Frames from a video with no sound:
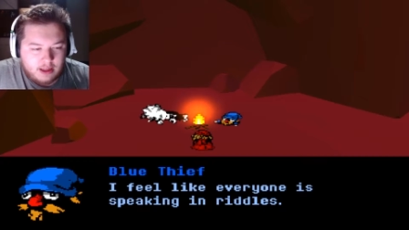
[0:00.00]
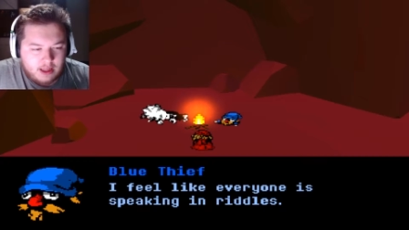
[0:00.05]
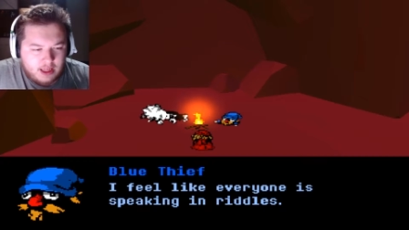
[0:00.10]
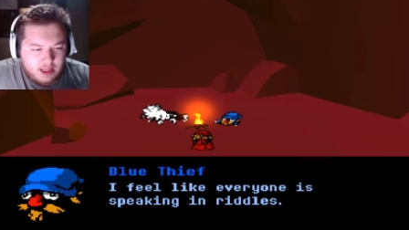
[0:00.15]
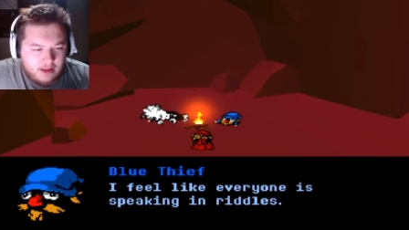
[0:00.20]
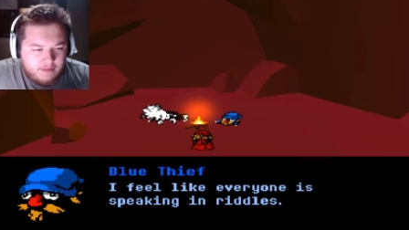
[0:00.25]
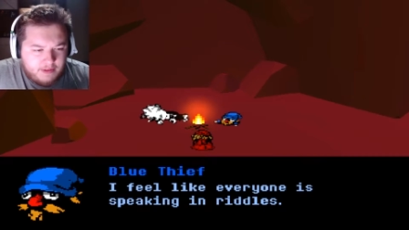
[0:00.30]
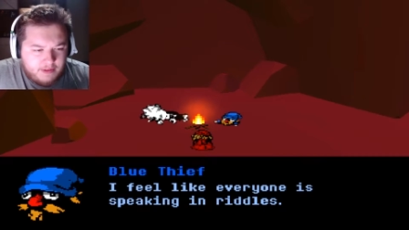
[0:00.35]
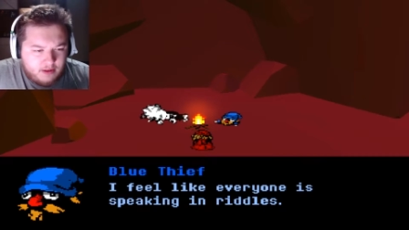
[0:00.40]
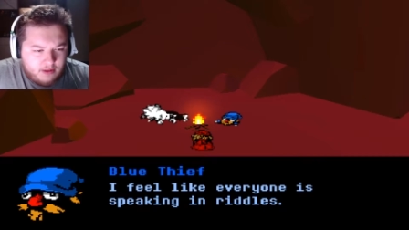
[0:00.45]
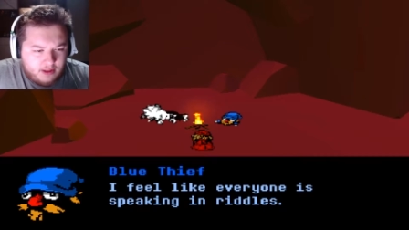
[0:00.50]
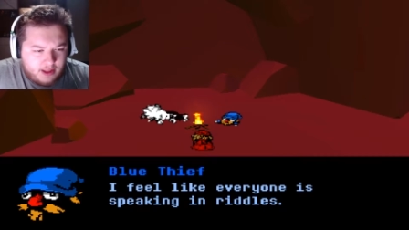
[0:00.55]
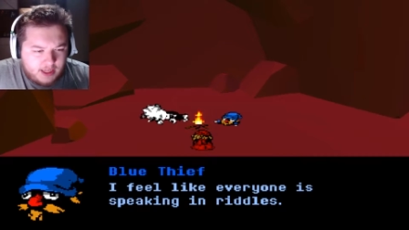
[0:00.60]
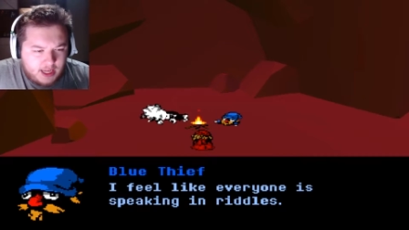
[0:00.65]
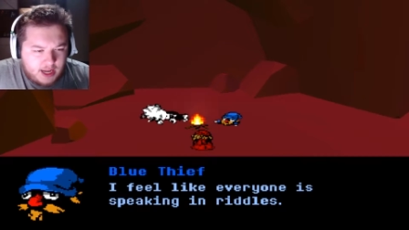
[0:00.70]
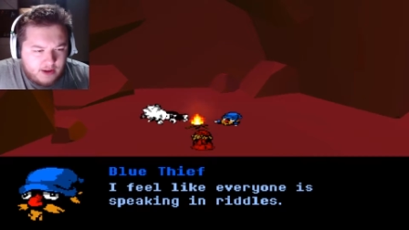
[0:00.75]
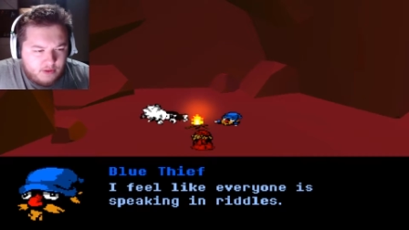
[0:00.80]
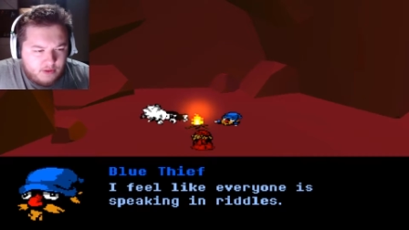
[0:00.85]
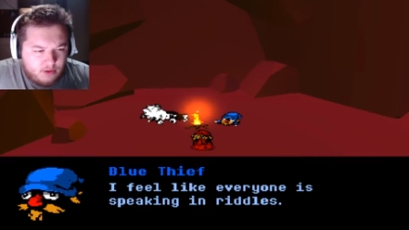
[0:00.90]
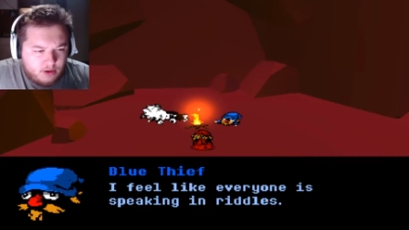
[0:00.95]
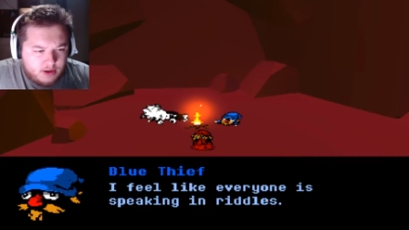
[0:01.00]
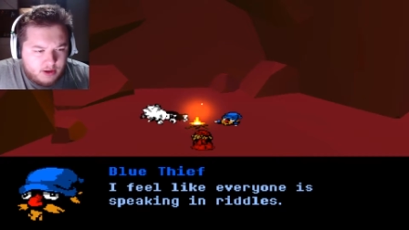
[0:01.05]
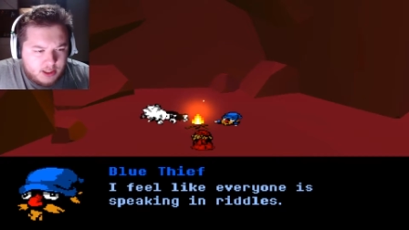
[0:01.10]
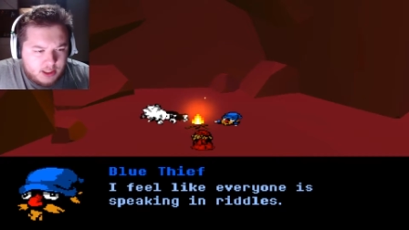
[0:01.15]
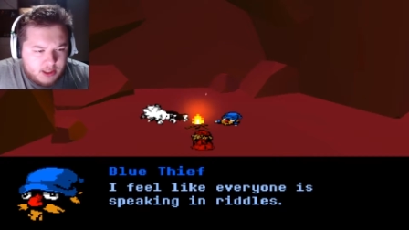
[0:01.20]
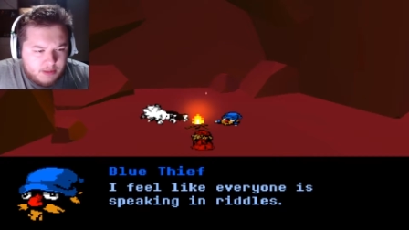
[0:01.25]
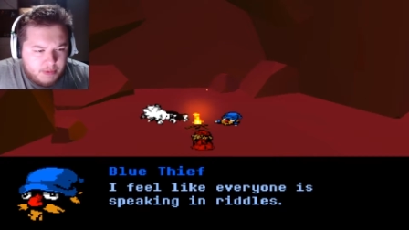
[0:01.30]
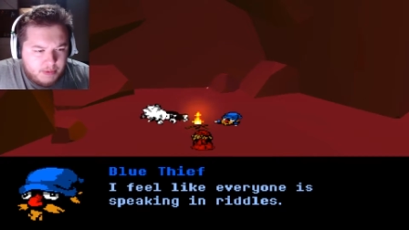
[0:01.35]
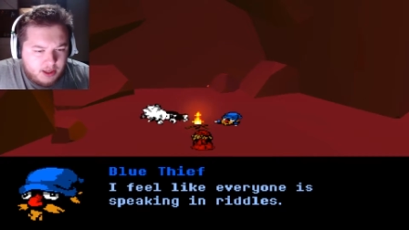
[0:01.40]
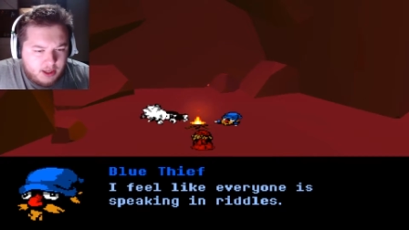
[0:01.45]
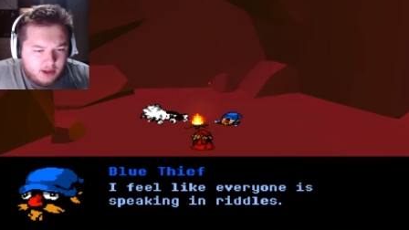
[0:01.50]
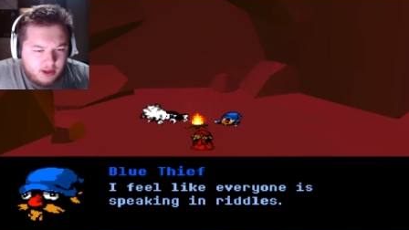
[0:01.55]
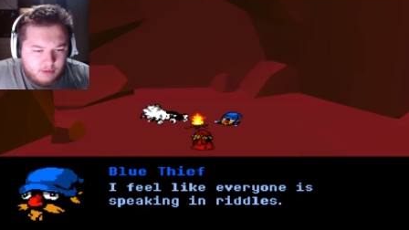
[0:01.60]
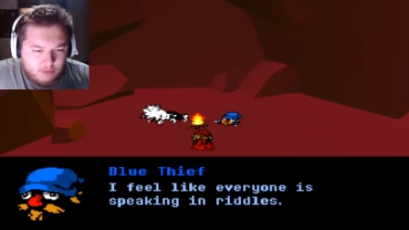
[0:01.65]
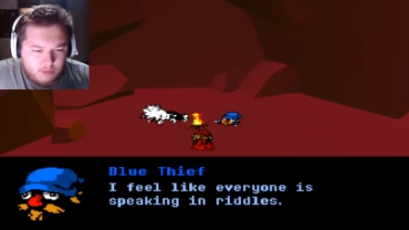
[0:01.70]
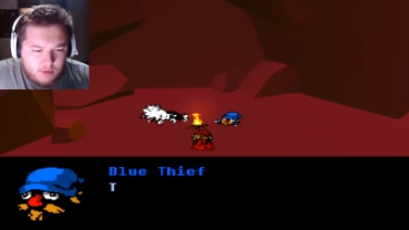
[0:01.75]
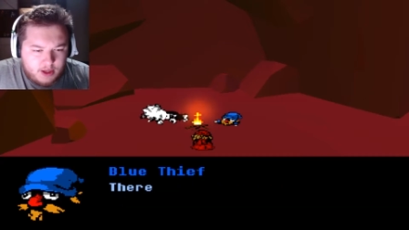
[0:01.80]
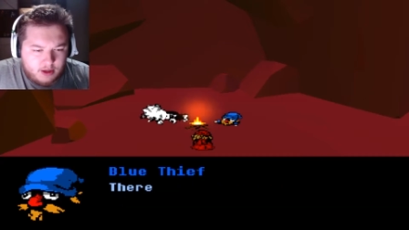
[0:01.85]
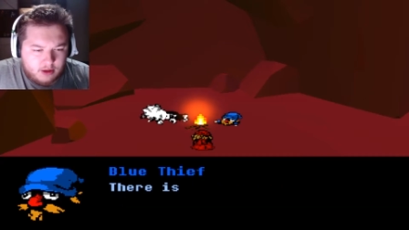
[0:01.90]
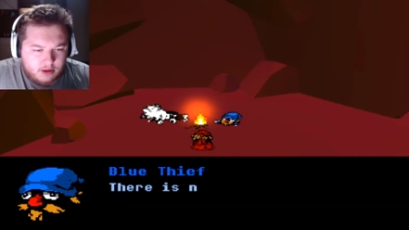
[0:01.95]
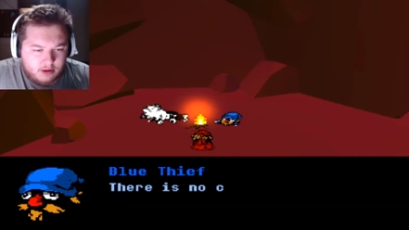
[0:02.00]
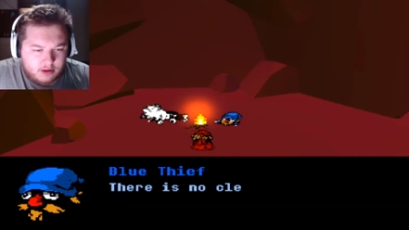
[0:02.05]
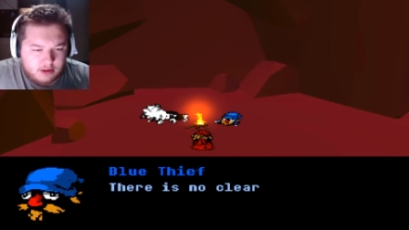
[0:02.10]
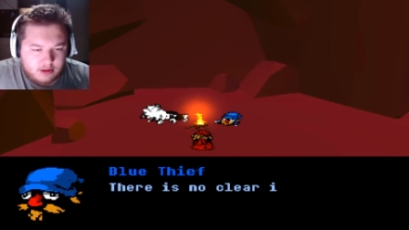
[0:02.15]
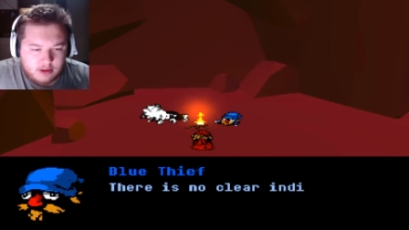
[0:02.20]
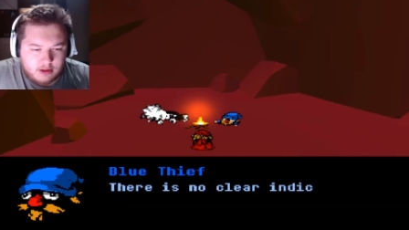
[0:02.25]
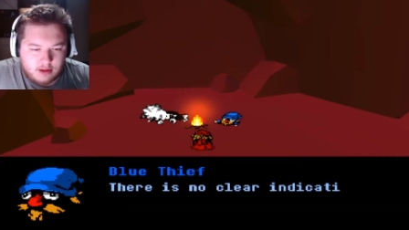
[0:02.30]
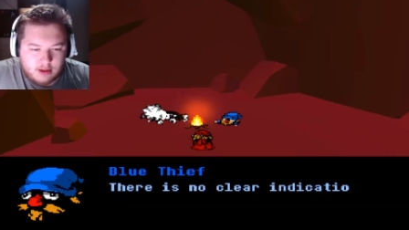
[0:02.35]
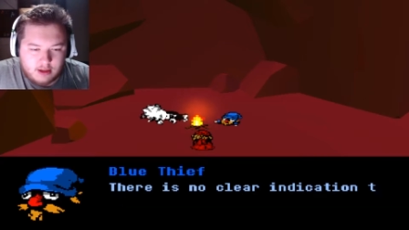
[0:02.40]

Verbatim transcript: Feel like everyone is speaking in riddles.